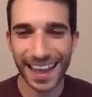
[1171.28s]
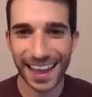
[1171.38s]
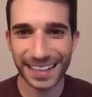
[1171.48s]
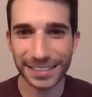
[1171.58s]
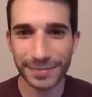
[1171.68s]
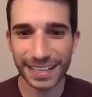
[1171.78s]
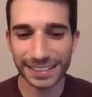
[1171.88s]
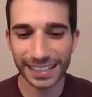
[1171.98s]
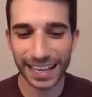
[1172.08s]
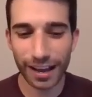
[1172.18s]
it's
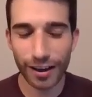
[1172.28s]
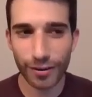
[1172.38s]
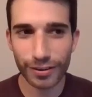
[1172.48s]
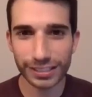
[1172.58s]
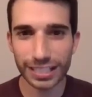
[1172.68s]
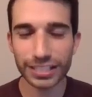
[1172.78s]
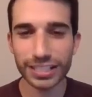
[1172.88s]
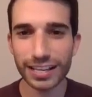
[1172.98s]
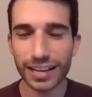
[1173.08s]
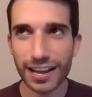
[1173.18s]
amazing how such
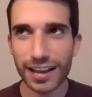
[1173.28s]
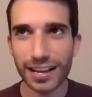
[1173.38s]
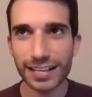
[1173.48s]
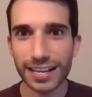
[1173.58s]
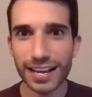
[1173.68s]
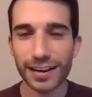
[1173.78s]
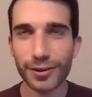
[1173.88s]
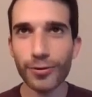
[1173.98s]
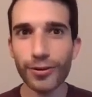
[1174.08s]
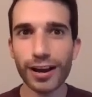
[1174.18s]
a
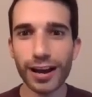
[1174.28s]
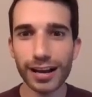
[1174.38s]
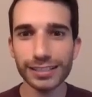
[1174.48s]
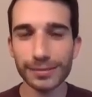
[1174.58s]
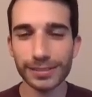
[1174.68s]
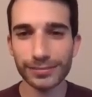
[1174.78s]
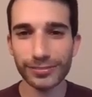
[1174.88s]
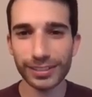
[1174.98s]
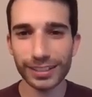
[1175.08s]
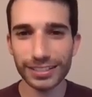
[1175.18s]
cool concept is
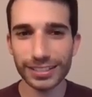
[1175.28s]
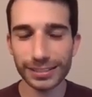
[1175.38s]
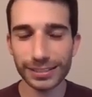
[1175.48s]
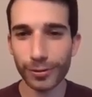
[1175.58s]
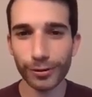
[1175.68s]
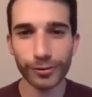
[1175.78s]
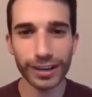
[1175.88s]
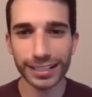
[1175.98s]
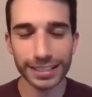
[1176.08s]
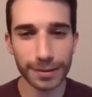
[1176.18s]
really just
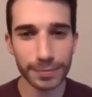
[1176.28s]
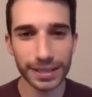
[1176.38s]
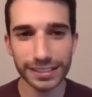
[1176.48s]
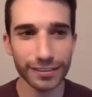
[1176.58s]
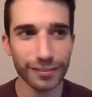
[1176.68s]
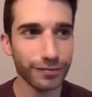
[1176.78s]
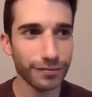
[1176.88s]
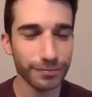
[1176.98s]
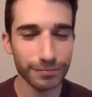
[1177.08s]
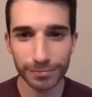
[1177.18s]
polarizing a piece of
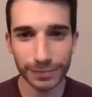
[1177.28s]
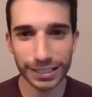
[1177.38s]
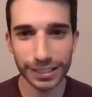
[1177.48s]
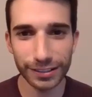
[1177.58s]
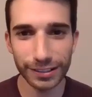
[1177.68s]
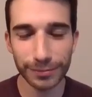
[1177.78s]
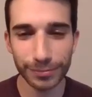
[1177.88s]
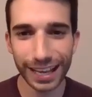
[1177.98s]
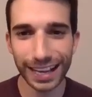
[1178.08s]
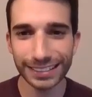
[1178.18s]
material and
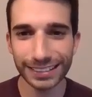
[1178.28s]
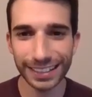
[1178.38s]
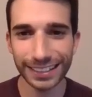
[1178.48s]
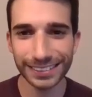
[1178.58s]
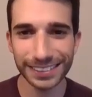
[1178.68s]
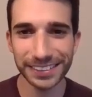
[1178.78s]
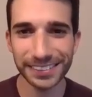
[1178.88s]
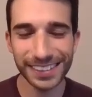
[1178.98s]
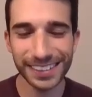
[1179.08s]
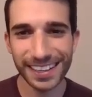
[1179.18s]
plastic. So
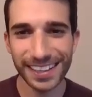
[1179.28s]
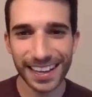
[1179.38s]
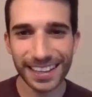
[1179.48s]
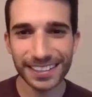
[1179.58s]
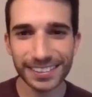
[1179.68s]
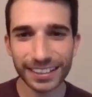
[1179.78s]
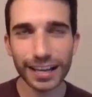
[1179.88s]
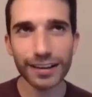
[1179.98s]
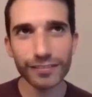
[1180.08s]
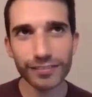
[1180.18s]
there's a lot
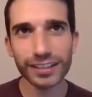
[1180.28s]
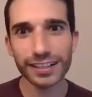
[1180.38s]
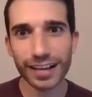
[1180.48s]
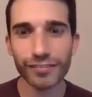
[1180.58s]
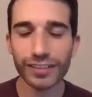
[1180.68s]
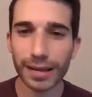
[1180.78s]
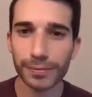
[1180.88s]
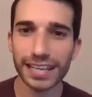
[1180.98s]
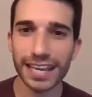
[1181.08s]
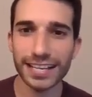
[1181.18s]
of really novel
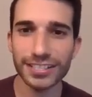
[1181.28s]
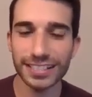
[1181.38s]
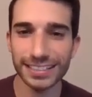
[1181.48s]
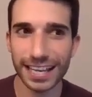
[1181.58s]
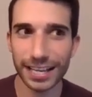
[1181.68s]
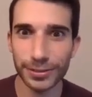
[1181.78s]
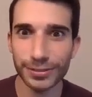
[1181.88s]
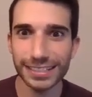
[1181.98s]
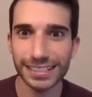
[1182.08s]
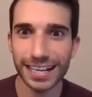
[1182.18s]
applications that you
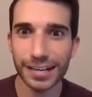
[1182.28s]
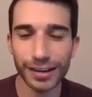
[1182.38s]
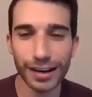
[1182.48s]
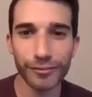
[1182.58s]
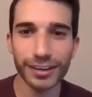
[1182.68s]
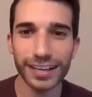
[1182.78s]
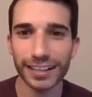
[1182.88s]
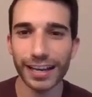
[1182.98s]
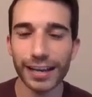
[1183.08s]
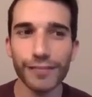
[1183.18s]
see in your everyday
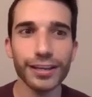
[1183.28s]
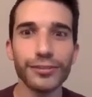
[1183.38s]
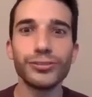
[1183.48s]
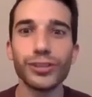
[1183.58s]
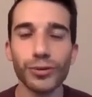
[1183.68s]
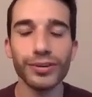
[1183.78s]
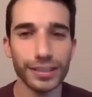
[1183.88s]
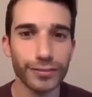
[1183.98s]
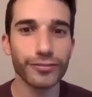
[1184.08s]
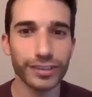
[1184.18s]
life that you don't
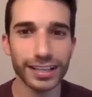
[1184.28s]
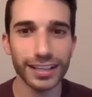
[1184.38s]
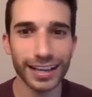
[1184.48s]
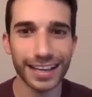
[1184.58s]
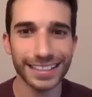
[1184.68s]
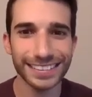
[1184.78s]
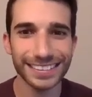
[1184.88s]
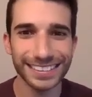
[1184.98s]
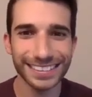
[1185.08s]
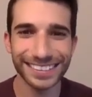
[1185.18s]
even realize.
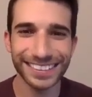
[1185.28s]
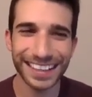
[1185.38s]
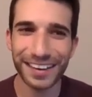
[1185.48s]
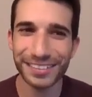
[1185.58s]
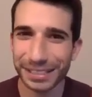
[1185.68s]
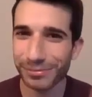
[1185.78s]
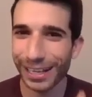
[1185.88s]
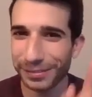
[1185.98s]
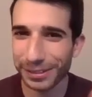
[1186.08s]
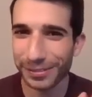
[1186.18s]
So like I was like
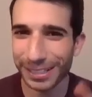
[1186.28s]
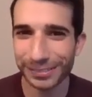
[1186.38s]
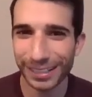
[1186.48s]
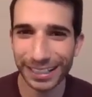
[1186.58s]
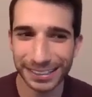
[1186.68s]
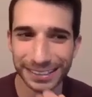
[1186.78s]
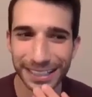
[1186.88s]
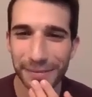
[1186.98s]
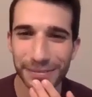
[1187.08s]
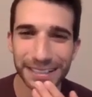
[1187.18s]
playing with the window
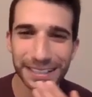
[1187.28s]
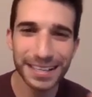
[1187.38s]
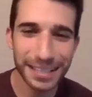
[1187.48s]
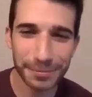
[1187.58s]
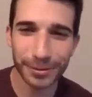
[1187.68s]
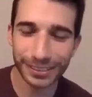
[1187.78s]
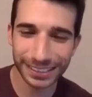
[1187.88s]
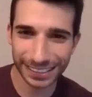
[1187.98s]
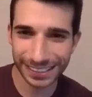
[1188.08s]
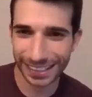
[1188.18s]
nonstop, and the
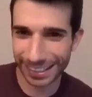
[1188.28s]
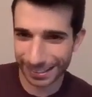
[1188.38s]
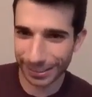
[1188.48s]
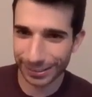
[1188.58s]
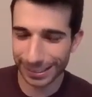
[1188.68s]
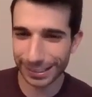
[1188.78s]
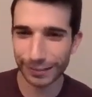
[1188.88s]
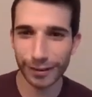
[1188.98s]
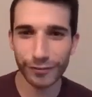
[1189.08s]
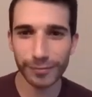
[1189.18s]
person sitting 2 seats
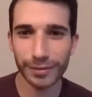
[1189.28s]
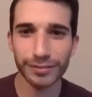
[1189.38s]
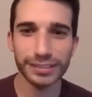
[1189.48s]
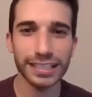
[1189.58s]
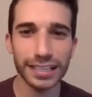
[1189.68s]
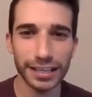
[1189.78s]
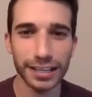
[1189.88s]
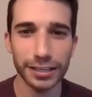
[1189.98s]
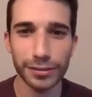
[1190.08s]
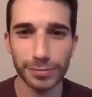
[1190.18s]
away from me was like,
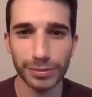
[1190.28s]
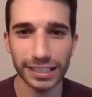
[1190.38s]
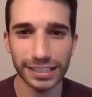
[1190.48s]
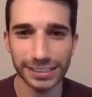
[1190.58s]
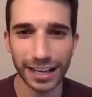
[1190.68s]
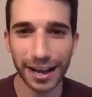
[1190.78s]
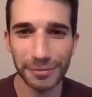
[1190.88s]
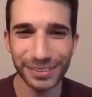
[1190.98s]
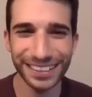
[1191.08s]
"Can you please stop?"